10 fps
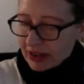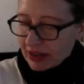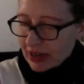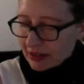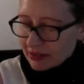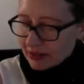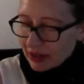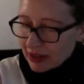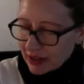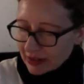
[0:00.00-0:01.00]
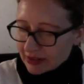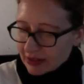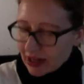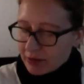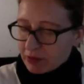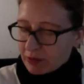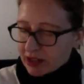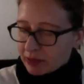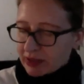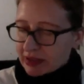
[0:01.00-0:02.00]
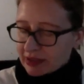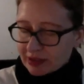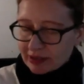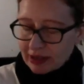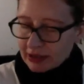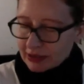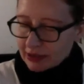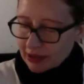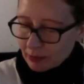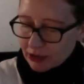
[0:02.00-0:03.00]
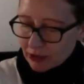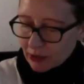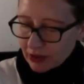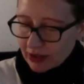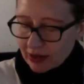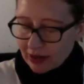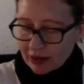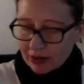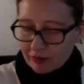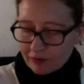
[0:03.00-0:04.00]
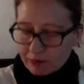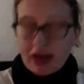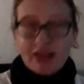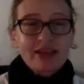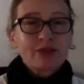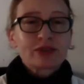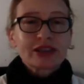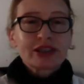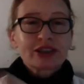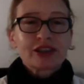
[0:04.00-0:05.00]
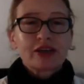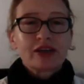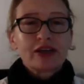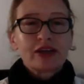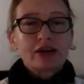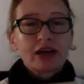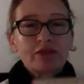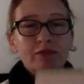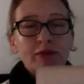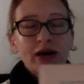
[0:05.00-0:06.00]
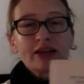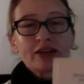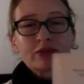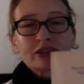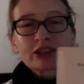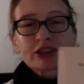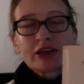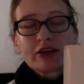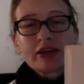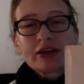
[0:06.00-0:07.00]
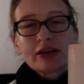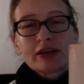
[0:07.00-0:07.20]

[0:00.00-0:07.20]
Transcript: And in that case, I would recommend some sort of bilingual dictionary. Here I have a bilingual dictionary.